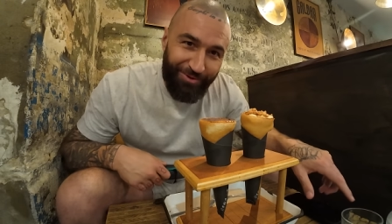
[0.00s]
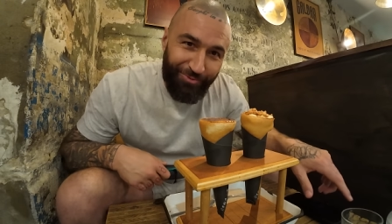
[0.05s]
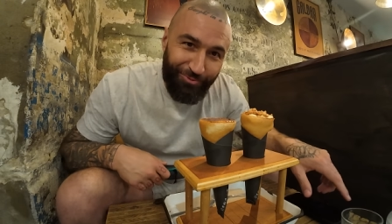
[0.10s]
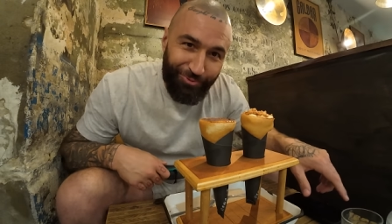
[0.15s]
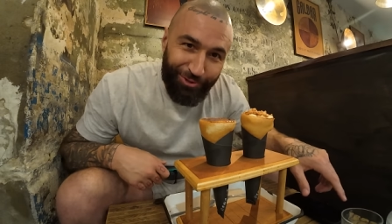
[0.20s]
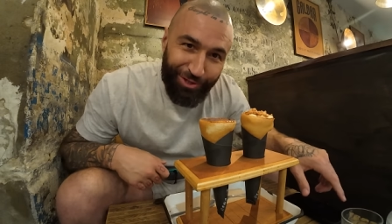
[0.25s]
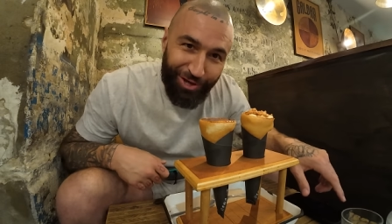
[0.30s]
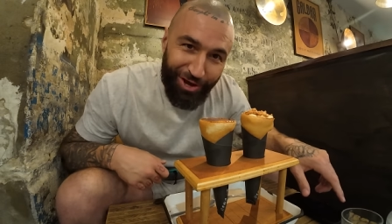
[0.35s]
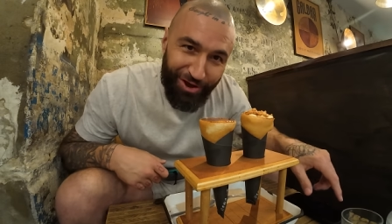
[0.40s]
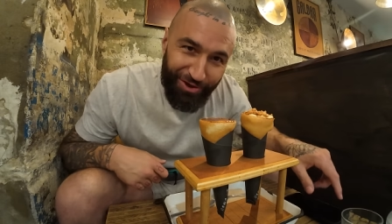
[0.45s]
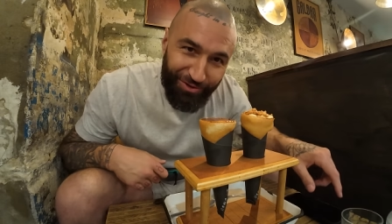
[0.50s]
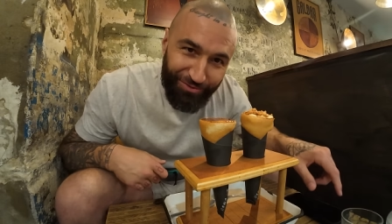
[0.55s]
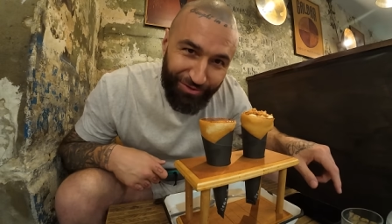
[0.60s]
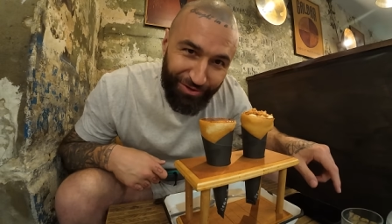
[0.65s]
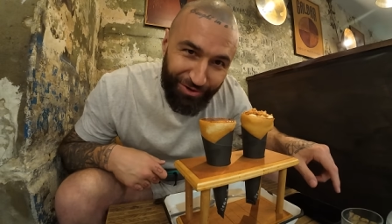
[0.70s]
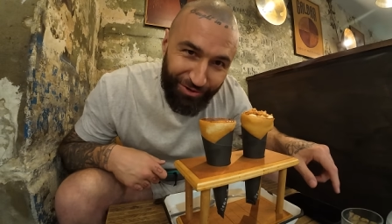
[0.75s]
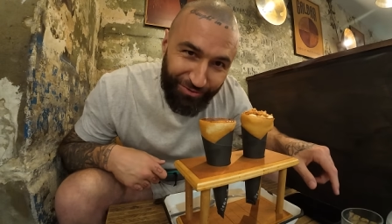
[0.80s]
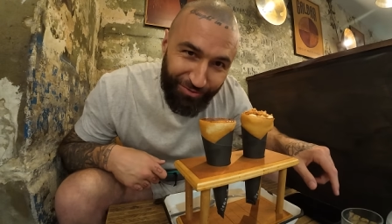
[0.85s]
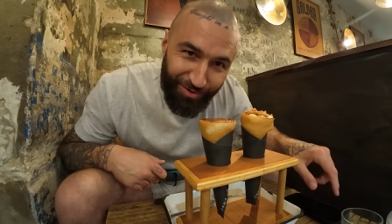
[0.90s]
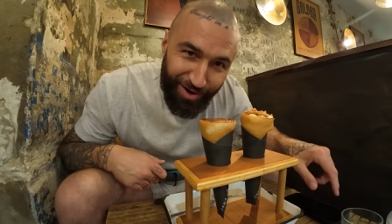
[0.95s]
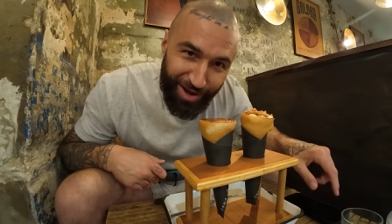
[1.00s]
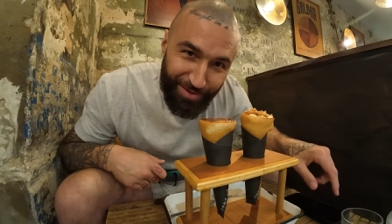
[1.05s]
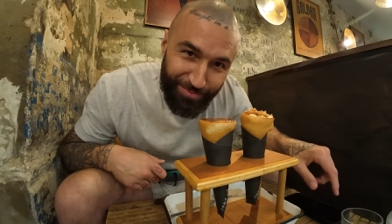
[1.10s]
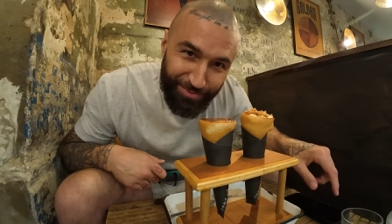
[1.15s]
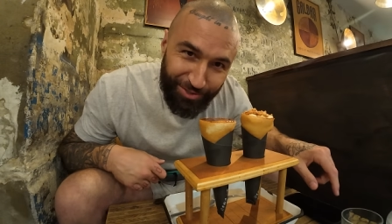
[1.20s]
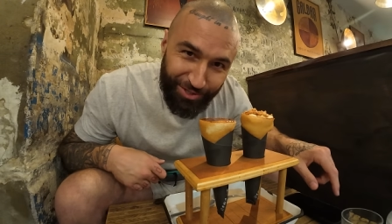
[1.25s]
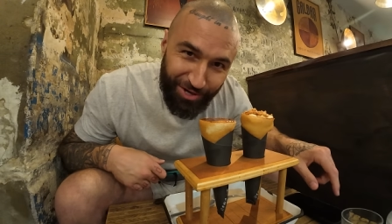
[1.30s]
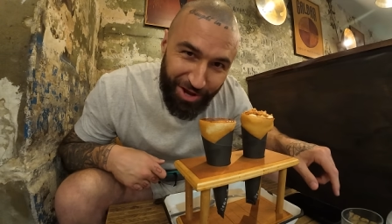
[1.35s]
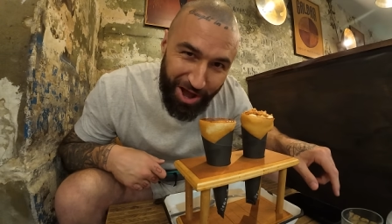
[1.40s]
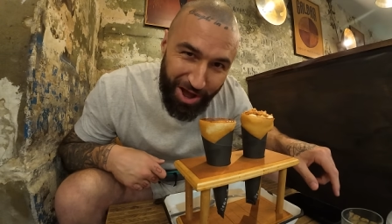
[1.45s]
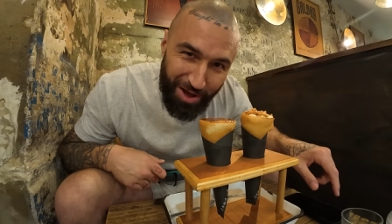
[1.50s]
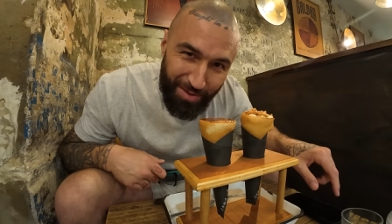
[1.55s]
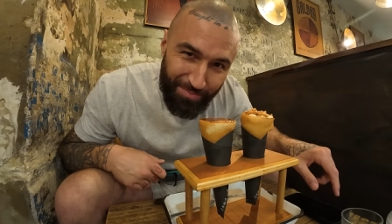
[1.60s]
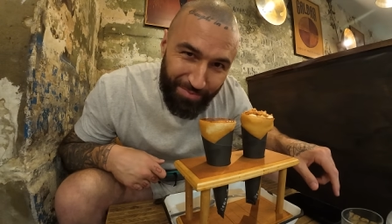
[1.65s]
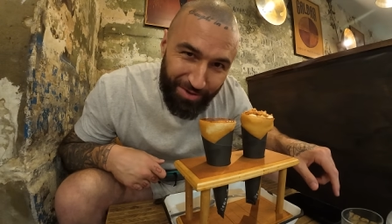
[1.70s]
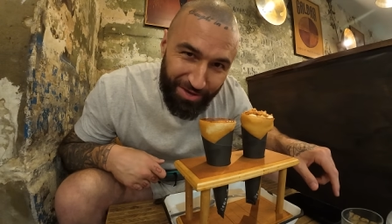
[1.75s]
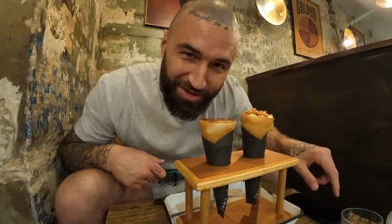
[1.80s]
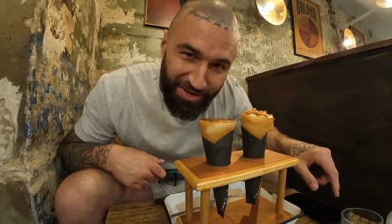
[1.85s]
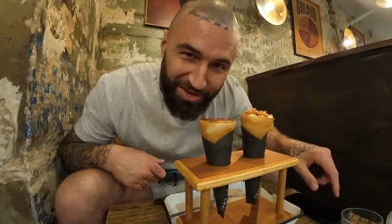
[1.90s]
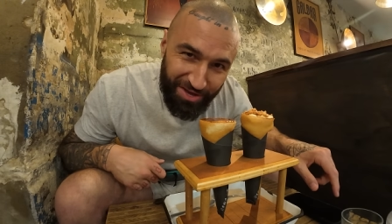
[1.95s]
look how the grapes
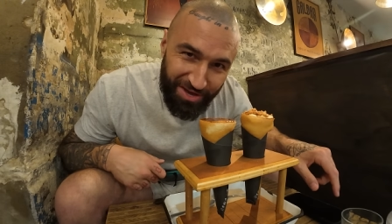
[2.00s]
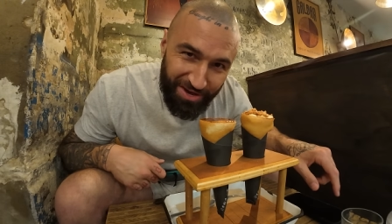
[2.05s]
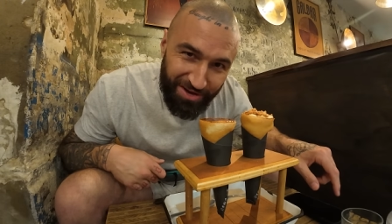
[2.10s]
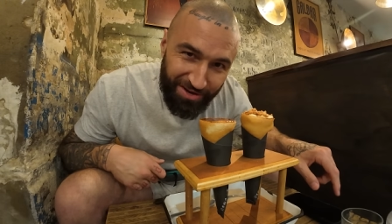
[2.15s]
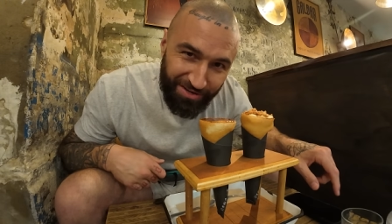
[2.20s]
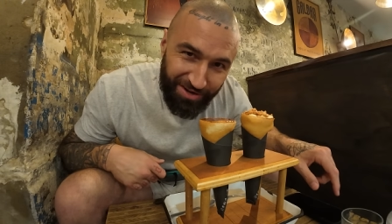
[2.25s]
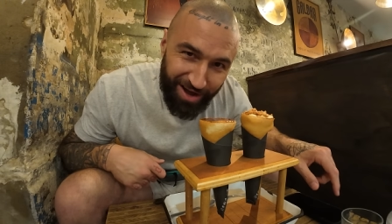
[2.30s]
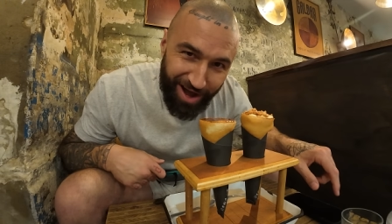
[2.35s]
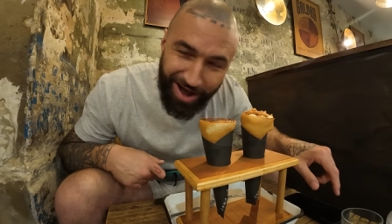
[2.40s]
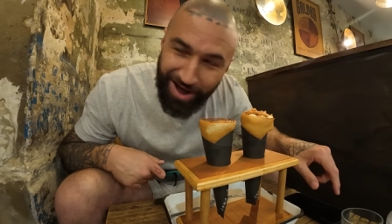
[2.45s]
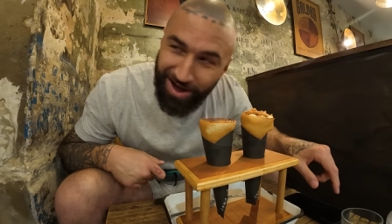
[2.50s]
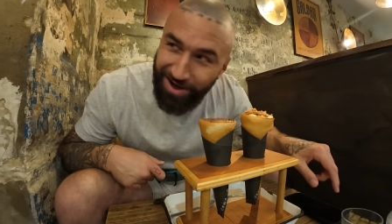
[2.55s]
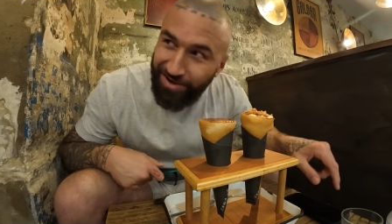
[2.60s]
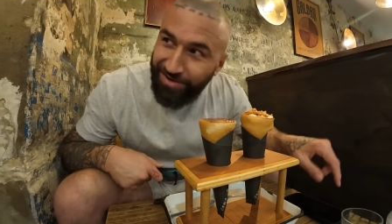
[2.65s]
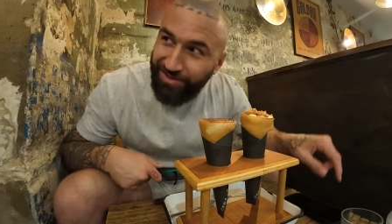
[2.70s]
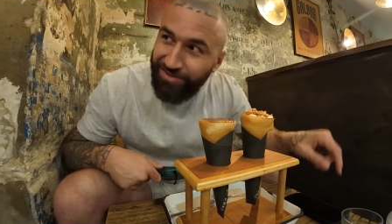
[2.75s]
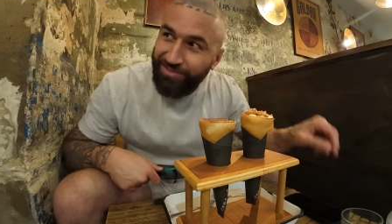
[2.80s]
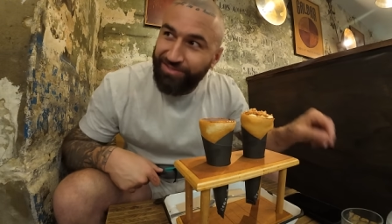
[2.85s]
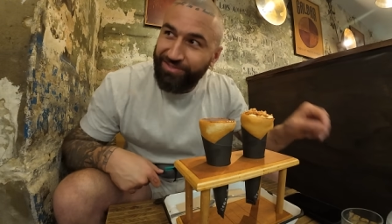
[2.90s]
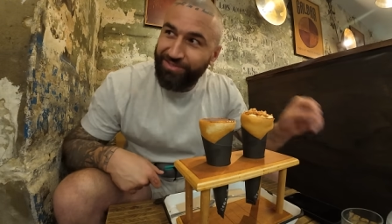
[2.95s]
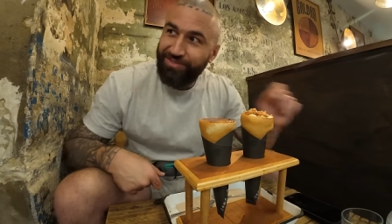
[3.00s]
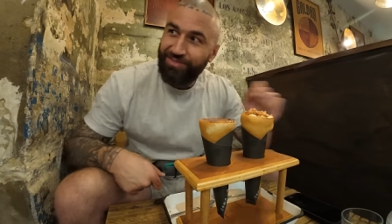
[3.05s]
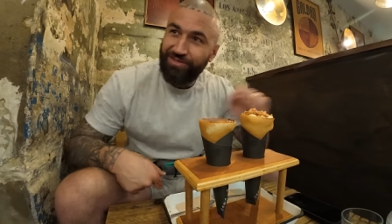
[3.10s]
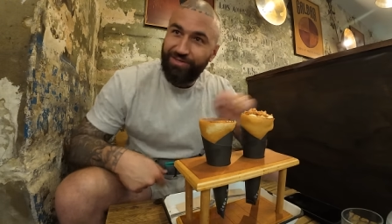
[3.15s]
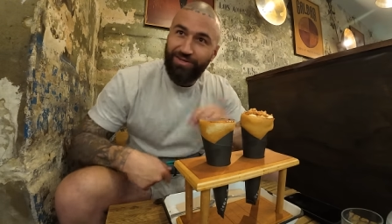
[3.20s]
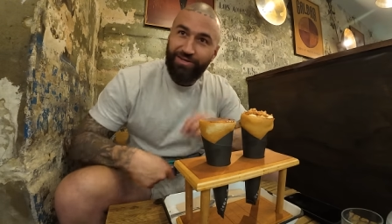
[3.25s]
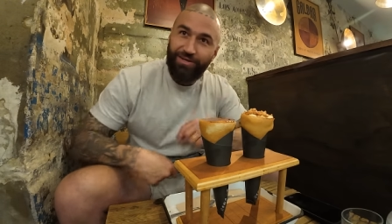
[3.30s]
come here, cuz.